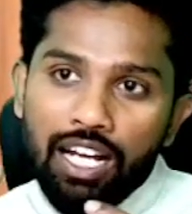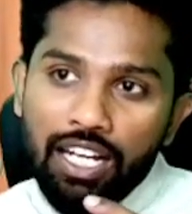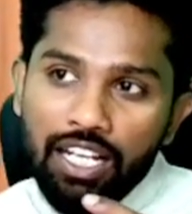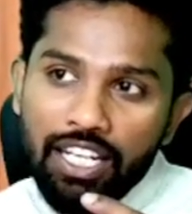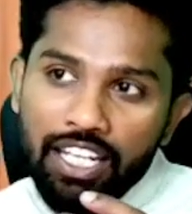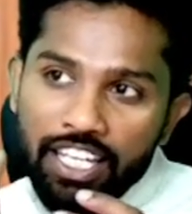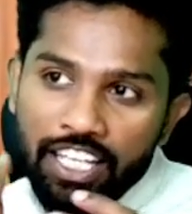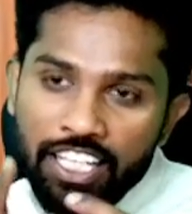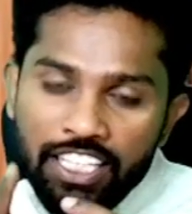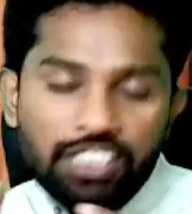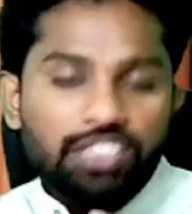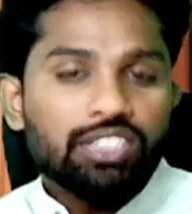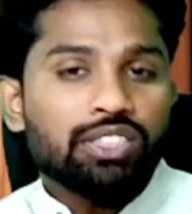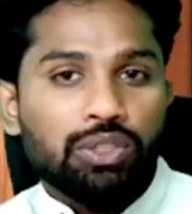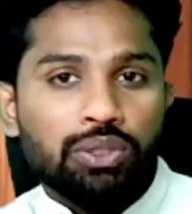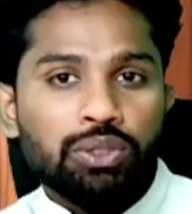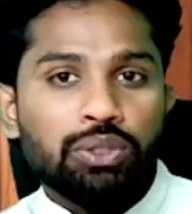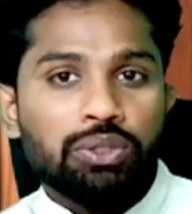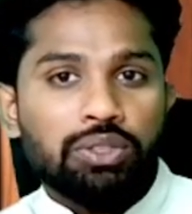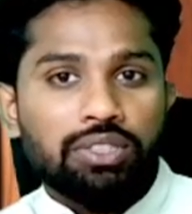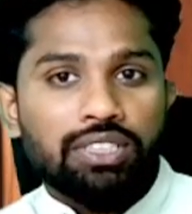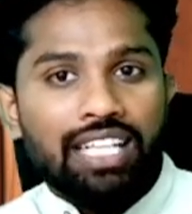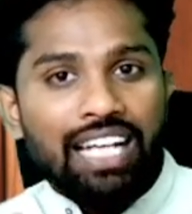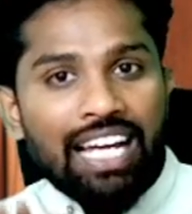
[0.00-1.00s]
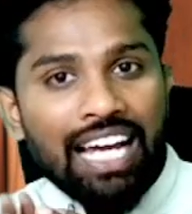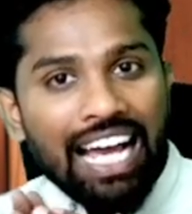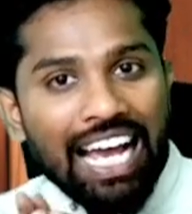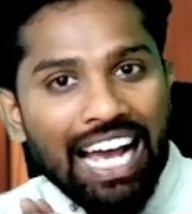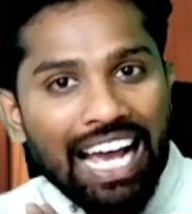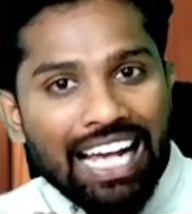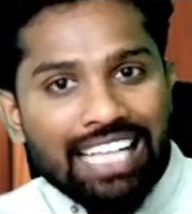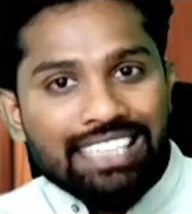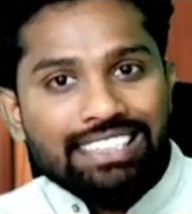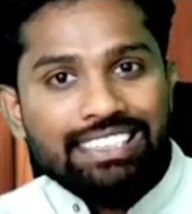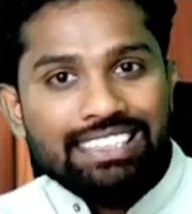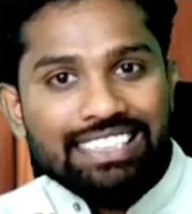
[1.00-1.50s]
Institute
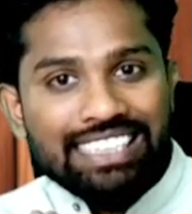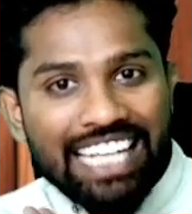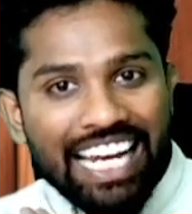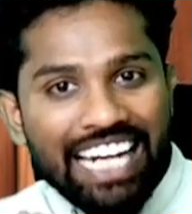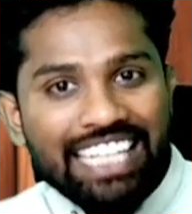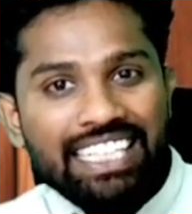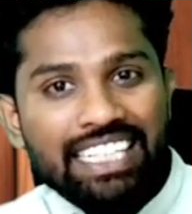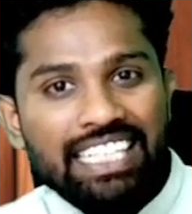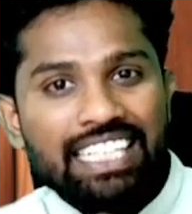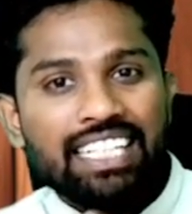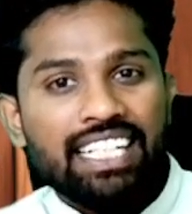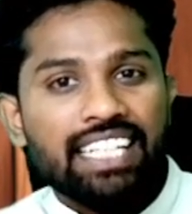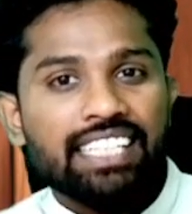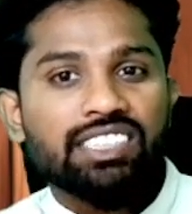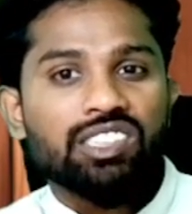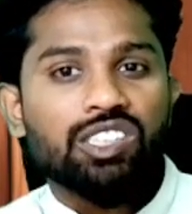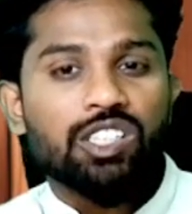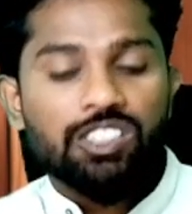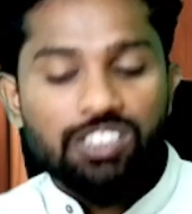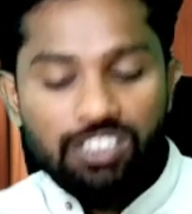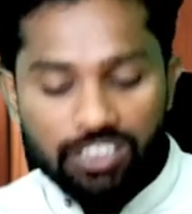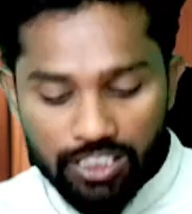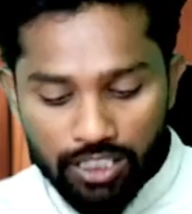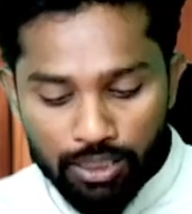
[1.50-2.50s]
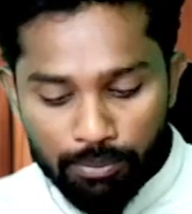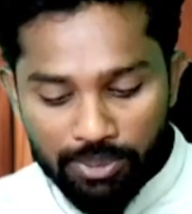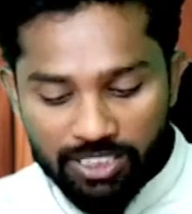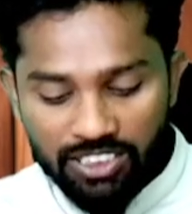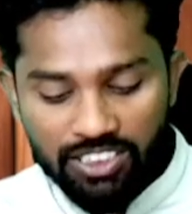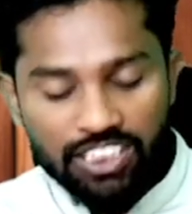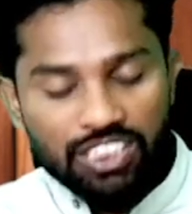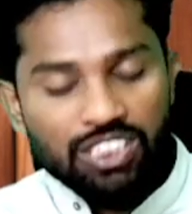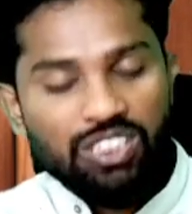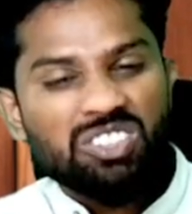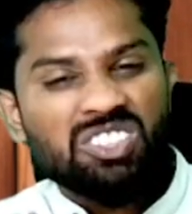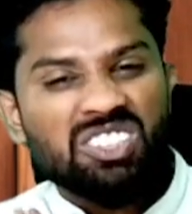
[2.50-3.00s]
has categorized our syllabus
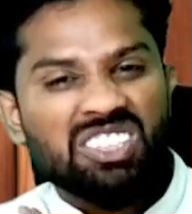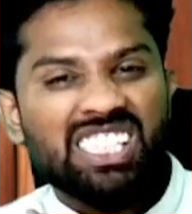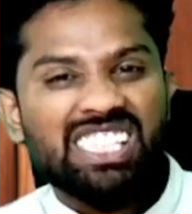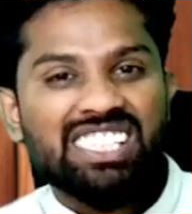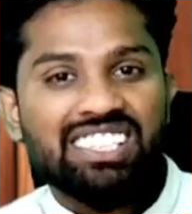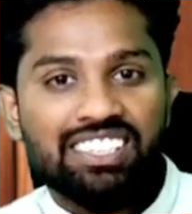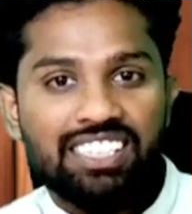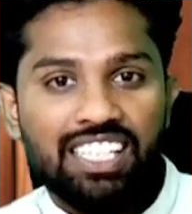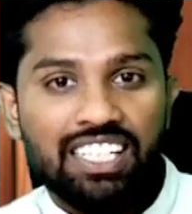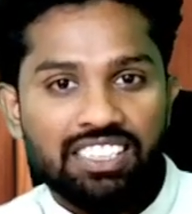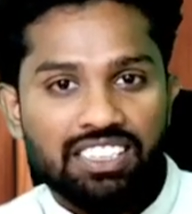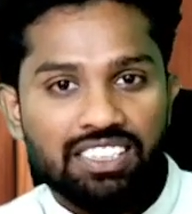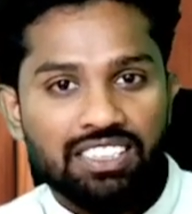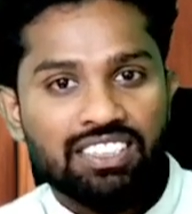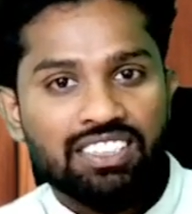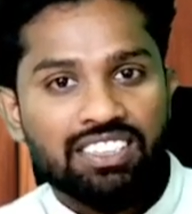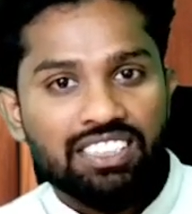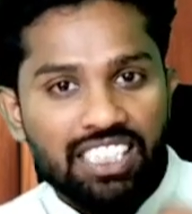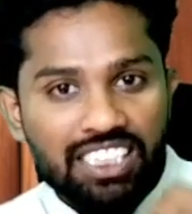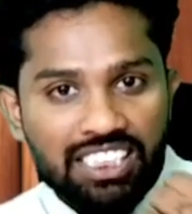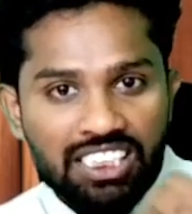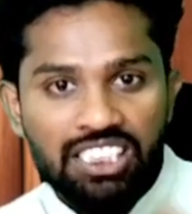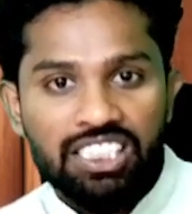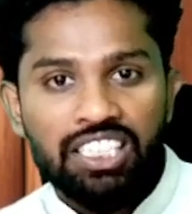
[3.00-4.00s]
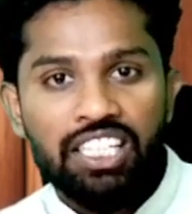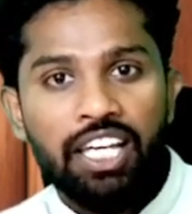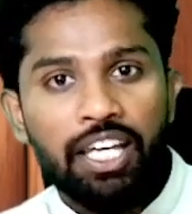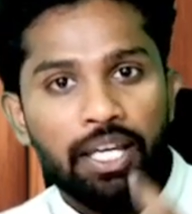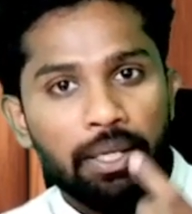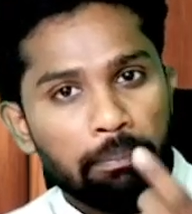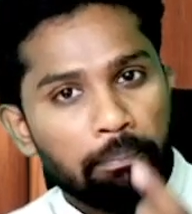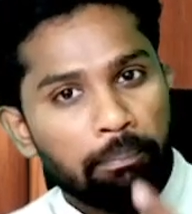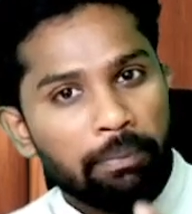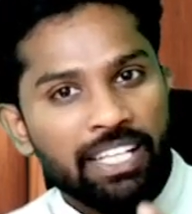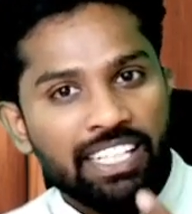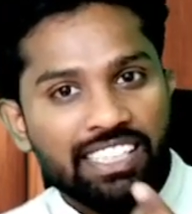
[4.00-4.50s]
into 6 sections. Section
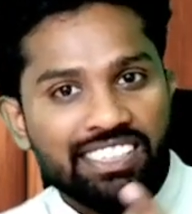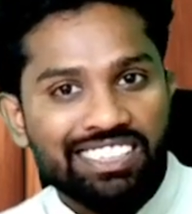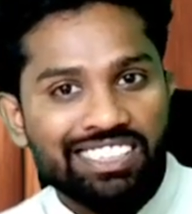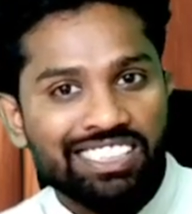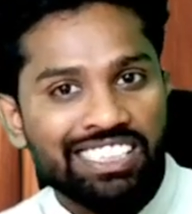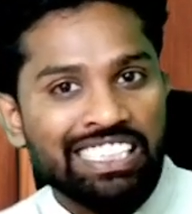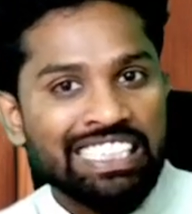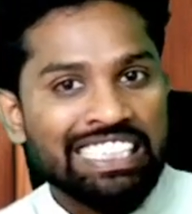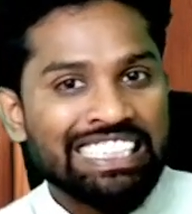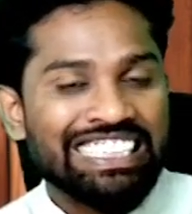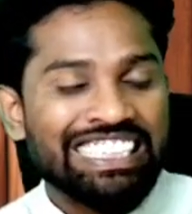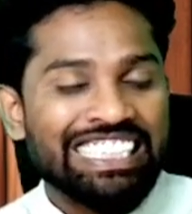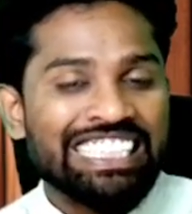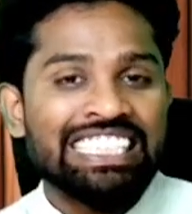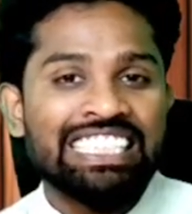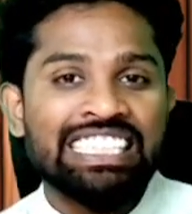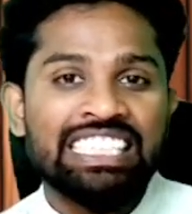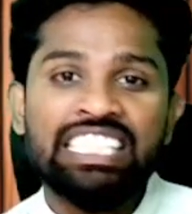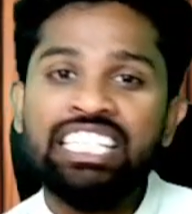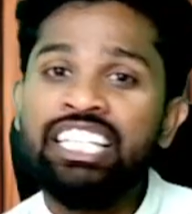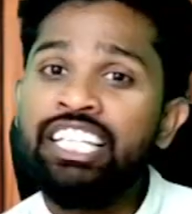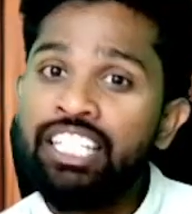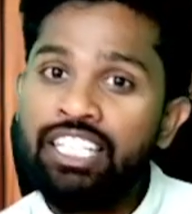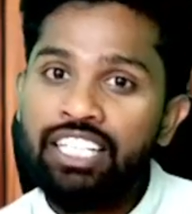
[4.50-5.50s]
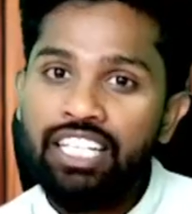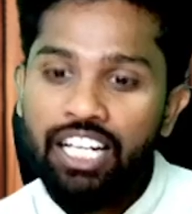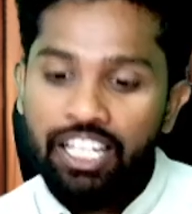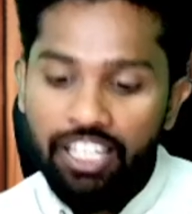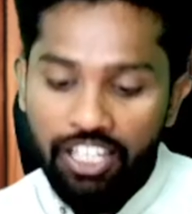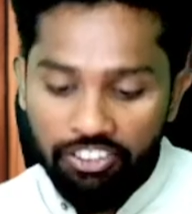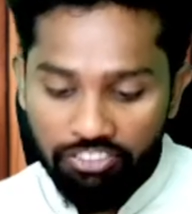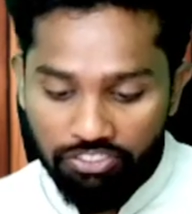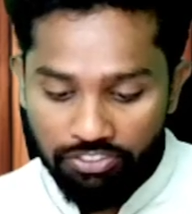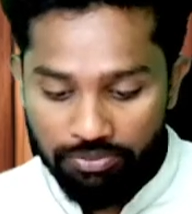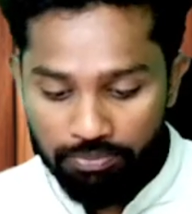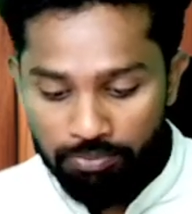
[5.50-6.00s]
A, B, C, D, E, and
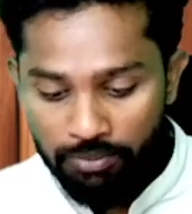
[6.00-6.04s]
F.